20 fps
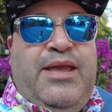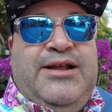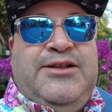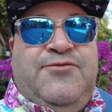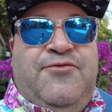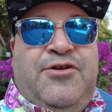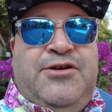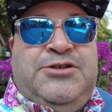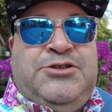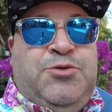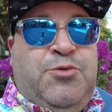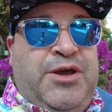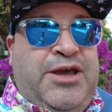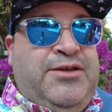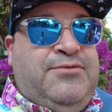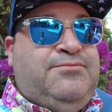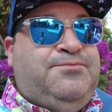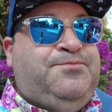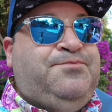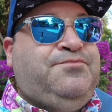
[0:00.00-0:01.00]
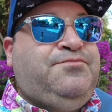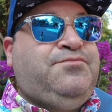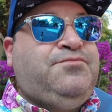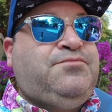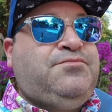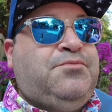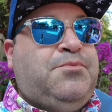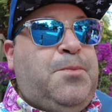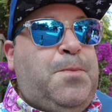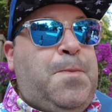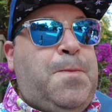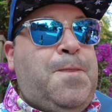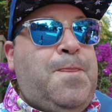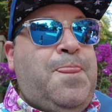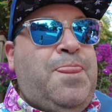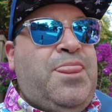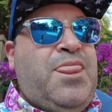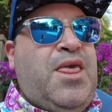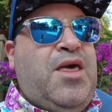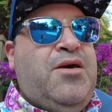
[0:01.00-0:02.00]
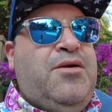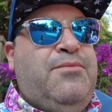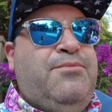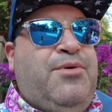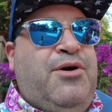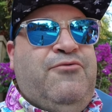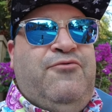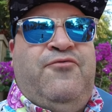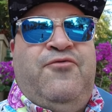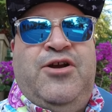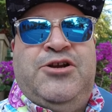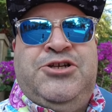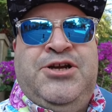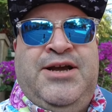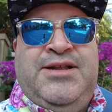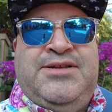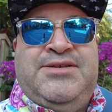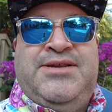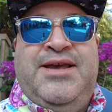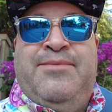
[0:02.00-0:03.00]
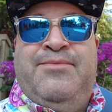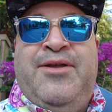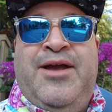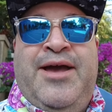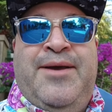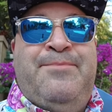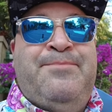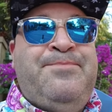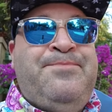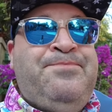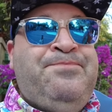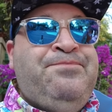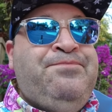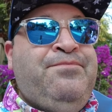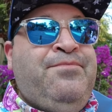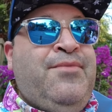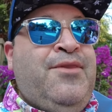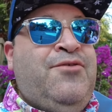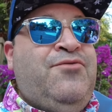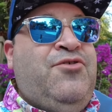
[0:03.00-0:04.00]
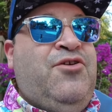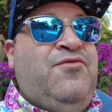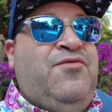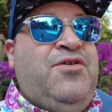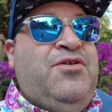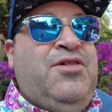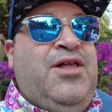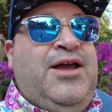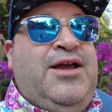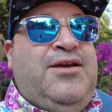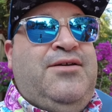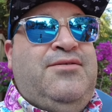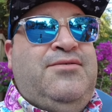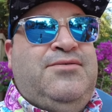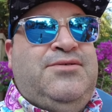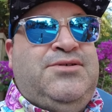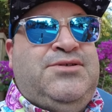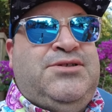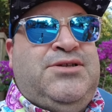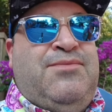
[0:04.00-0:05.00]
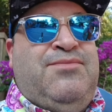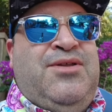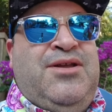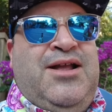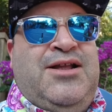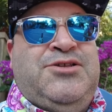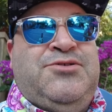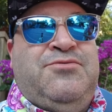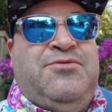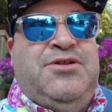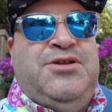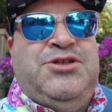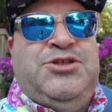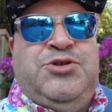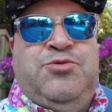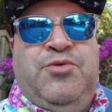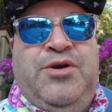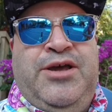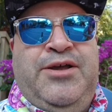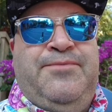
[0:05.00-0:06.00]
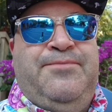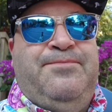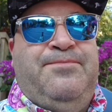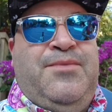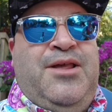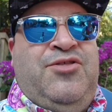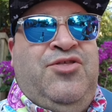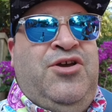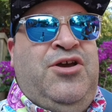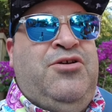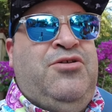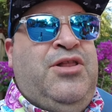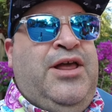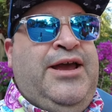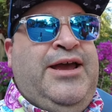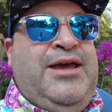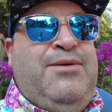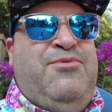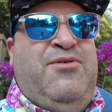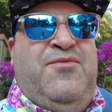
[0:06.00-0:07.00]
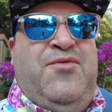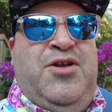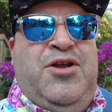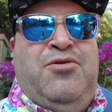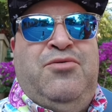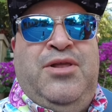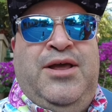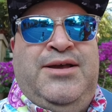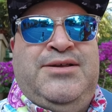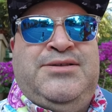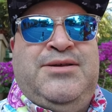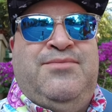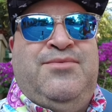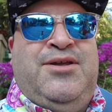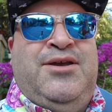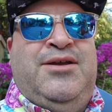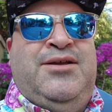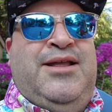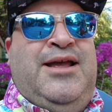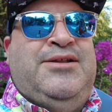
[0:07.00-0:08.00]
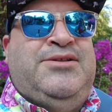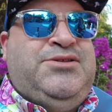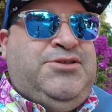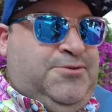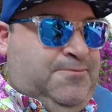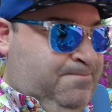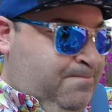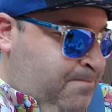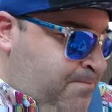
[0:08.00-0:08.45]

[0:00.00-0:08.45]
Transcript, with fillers: It's very sweet, but refreshing at the same time. So if you like something that's really sweet, I think you'll like it. But if you don't like something that's